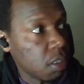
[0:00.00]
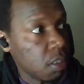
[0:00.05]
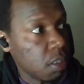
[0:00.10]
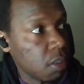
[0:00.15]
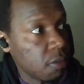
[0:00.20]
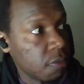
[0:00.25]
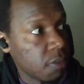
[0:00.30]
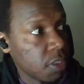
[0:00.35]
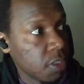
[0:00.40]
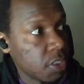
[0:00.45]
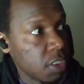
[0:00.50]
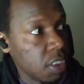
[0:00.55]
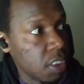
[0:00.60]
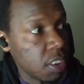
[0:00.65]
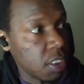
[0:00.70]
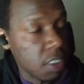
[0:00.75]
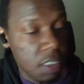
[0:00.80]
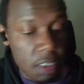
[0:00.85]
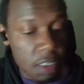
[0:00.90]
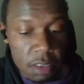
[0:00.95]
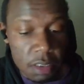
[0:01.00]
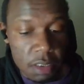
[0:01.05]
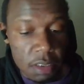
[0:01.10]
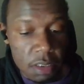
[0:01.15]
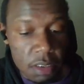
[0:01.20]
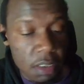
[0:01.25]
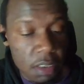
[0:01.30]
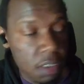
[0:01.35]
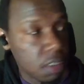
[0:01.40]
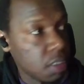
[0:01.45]

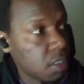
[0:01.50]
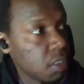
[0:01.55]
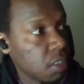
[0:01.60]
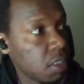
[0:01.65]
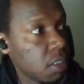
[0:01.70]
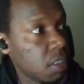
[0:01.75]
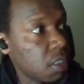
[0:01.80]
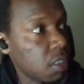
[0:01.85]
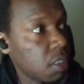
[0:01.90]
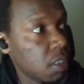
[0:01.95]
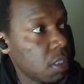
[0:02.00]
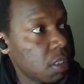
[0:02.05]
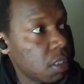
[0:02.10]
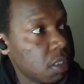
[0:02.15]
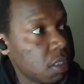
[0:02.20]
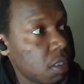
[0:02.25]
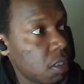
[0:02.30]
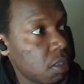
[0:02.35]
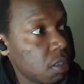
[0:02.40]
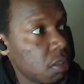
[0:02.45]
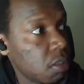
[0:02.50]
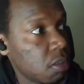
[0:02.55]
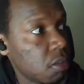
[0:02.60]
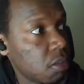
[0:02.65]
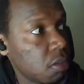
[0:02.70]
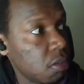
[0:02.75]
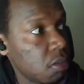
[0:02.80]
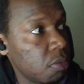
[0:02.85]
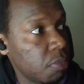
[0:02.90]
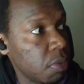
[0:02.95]
facilities,
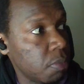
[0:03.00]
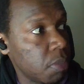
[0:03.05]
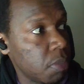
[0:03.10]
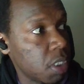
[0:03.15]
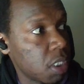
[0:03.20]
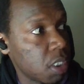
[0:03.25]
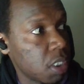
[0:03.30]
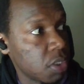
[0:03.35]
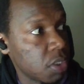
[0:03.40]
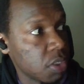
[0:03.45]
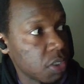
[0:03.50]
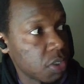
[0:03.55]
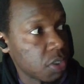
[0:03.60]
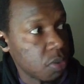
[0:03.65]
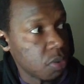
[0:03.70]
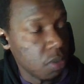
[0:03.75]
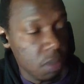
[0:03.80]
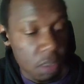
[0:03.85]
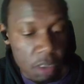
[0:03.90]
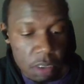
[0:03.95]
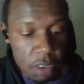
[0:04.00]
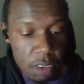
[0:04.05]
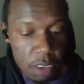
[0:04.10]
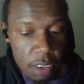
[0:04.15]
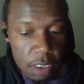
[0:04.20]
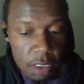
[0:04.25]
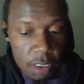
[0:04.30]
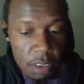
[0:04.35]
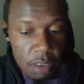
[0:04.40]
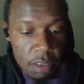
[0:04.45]
or maybe I can just call it
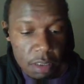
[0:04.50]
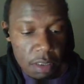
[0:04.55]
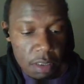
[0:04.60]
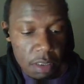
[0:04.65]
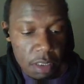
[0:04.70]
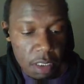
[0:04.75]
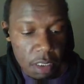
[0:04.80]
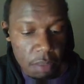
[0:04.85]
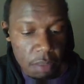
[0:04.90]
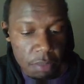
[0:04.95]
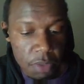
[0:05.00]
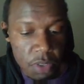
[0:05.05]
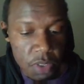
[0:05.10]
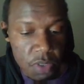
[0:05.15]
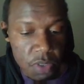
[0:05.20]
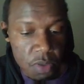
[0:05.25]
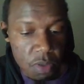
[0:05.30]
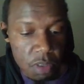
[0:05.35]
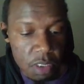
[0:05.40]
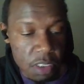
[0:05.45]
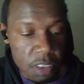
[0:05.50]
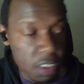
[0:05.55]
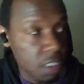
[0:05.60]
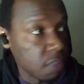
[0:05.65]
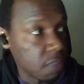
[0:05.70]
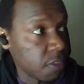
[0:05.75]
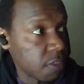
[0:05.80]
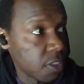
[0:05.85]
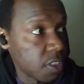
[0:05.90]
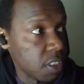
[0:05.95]
health. Yeah, let me just call it
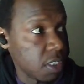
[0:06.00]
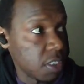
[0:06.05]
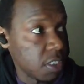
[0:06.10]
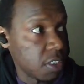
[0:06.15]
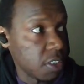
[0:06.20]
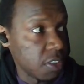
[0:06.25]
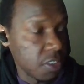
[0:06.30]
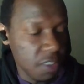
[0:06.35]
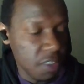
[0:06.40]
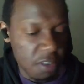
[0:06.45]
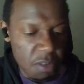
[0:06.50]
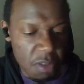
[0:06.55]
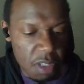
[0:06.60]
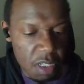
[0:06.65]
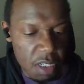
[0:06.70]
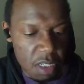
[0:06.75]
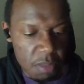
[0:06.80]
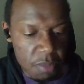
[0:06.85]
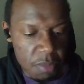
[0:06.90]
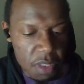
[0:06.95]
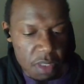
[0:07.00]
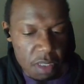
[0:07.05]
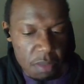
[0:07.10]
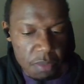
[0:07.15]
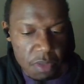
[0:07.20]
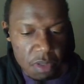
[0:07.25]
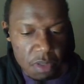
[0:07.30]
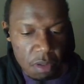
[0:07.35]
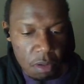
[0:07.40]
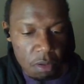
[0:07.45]
health facilities. So the name
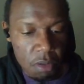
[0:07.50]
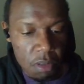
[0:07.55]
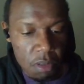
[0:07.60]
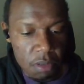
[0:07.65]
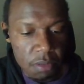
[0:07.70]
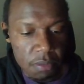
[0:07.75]
seems long.